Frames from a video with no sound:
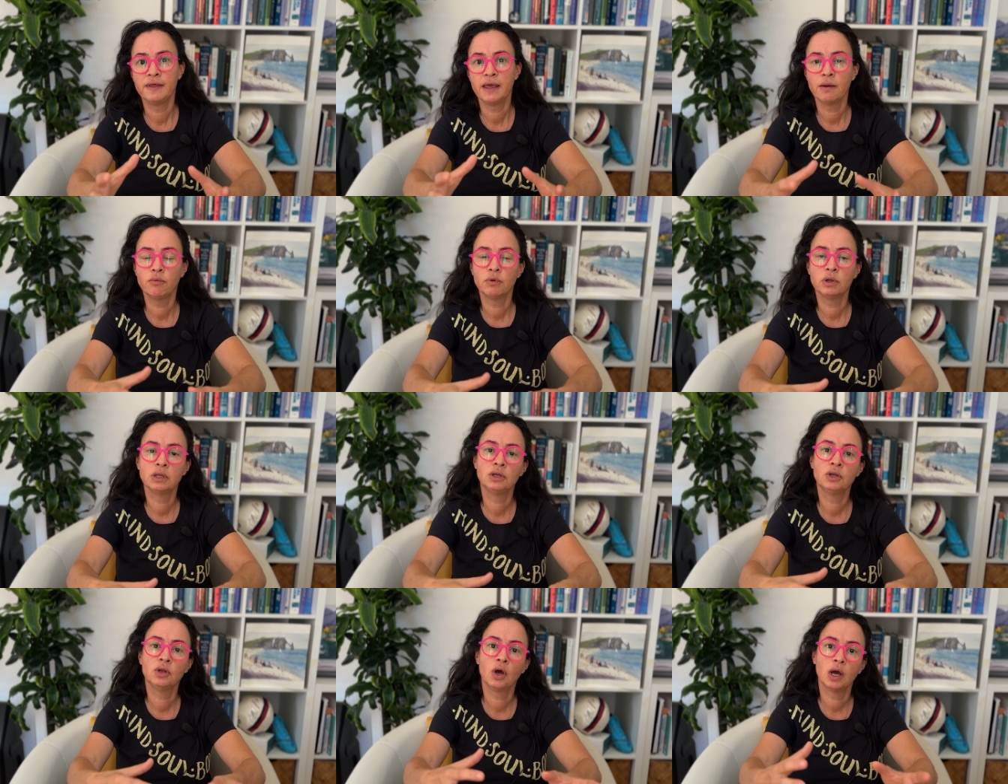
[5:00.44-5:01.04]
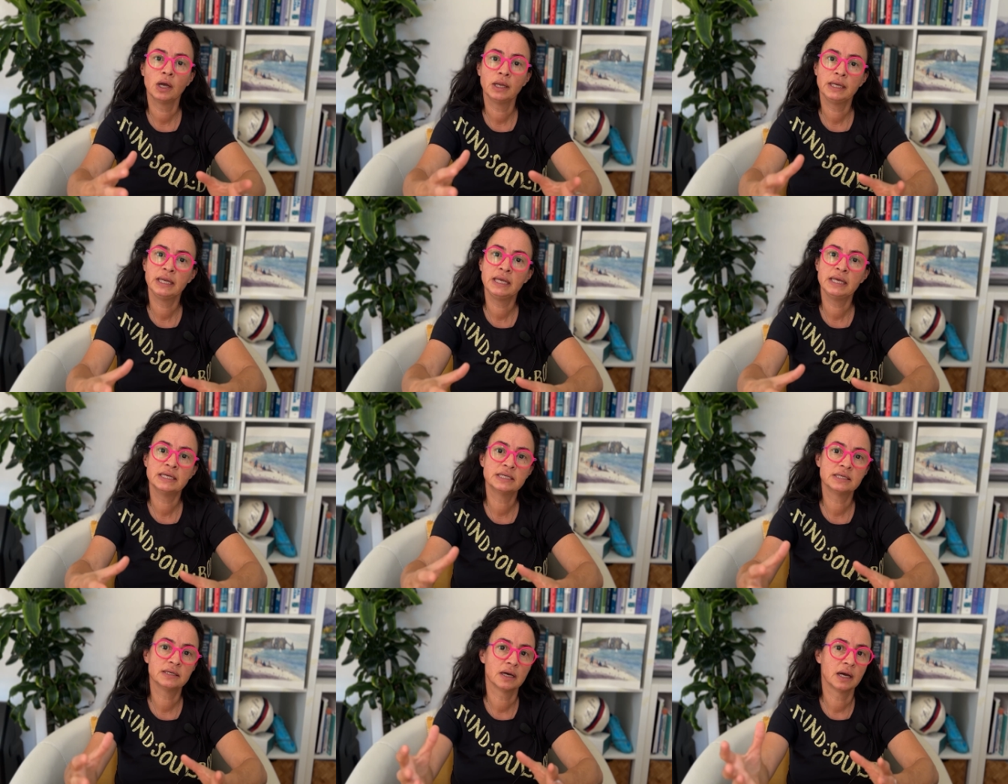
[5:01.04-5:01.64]
They will not
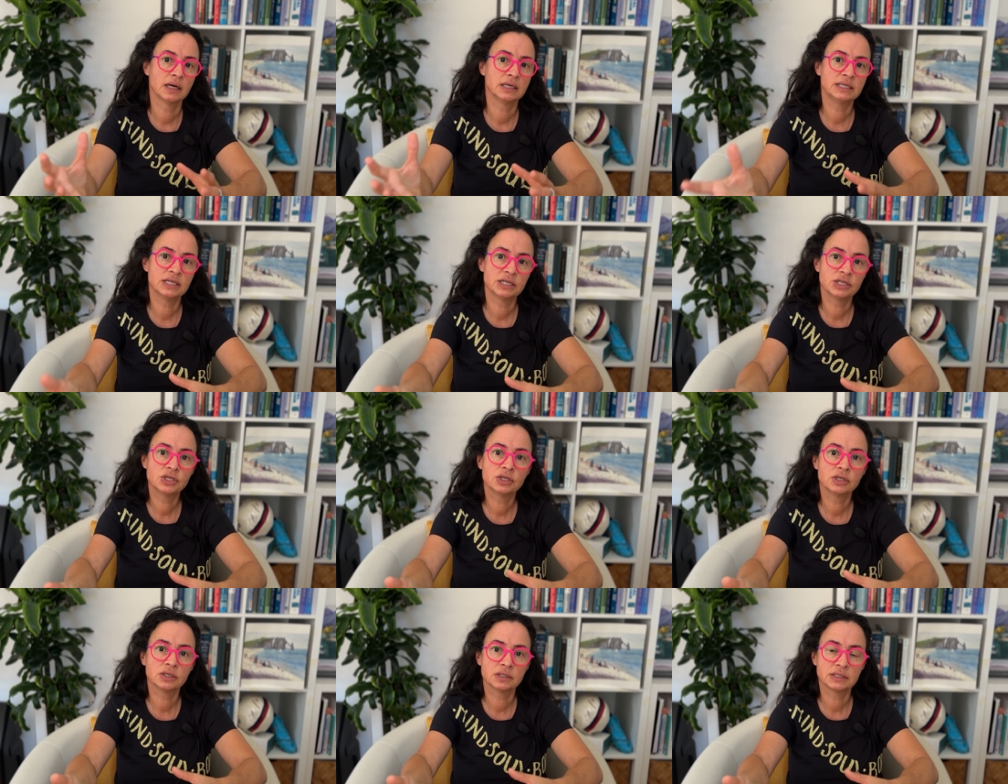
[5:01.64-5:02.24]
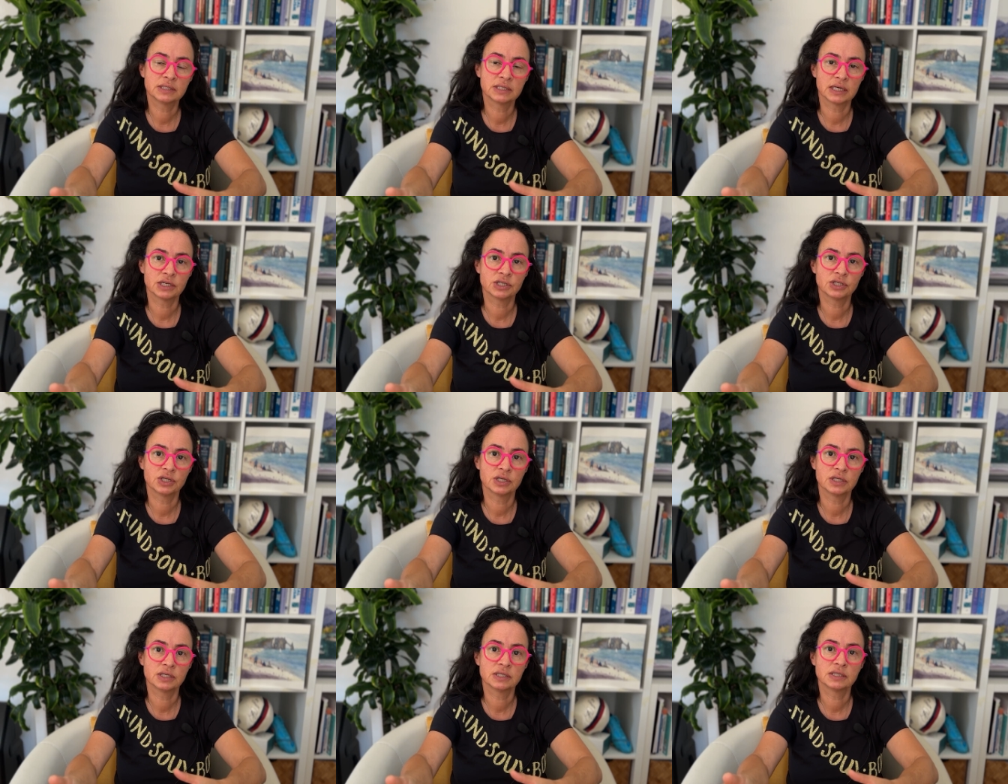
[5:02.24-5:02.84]
need additional
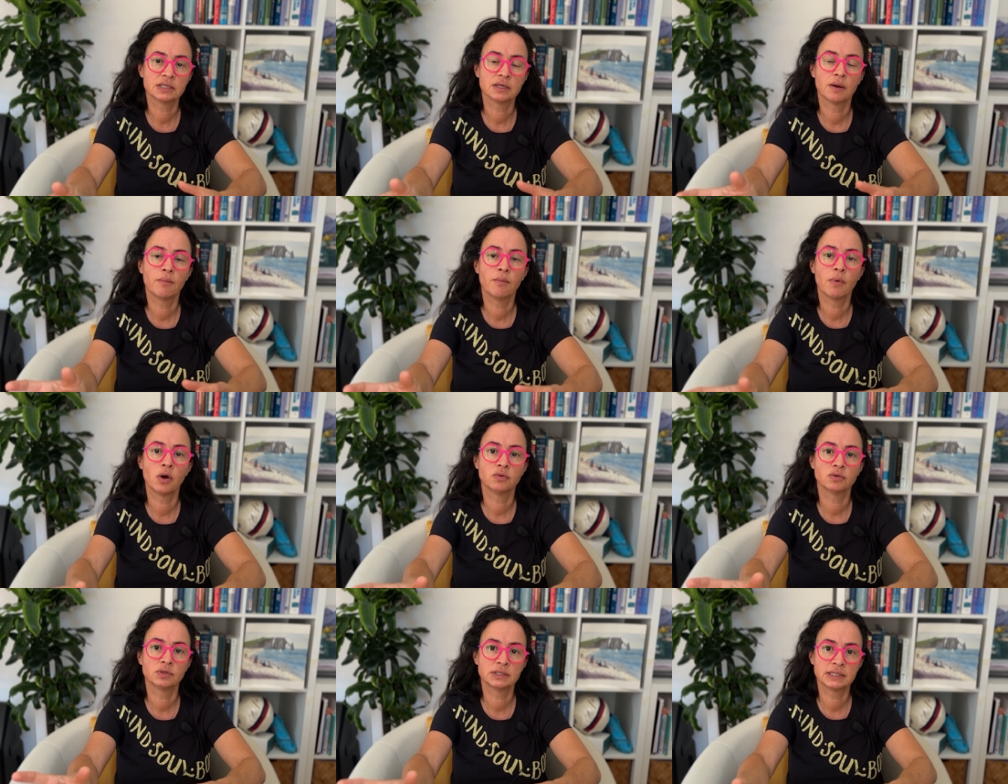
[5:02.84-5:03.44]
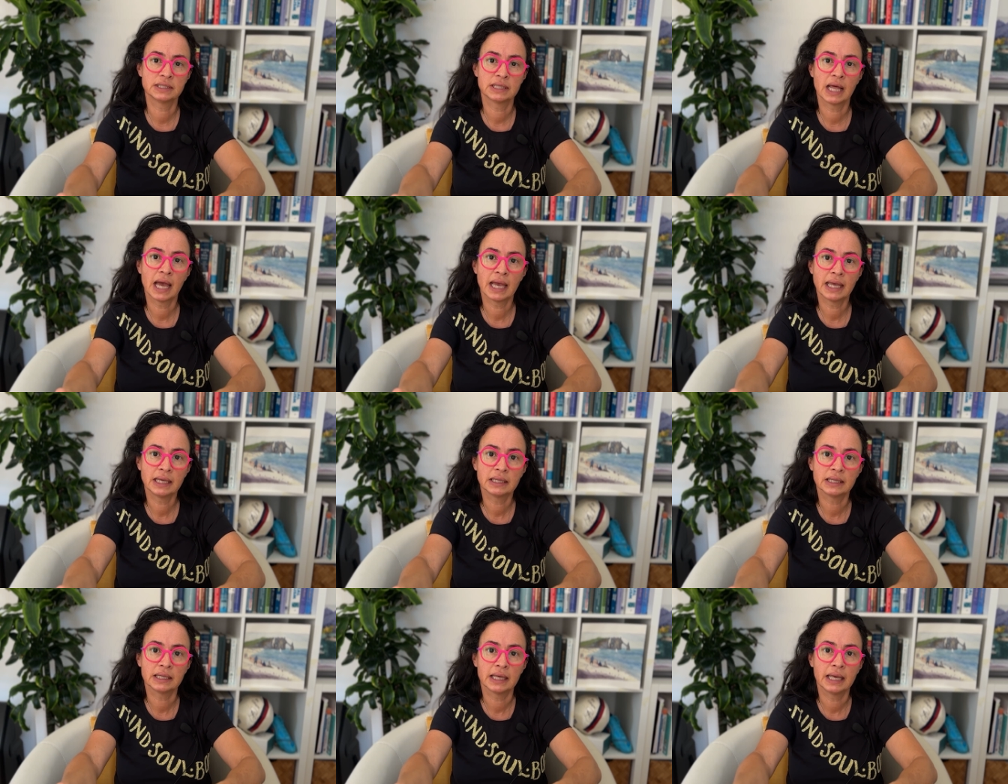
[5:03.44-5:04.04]
sessions, most
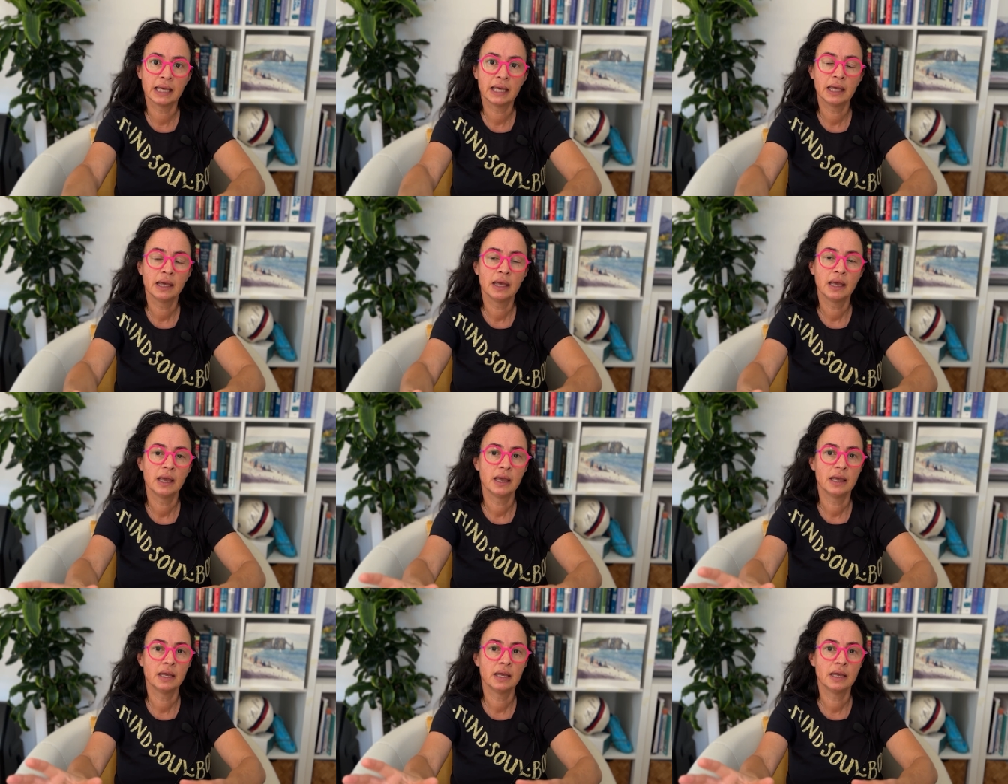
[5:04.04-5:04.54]
likely,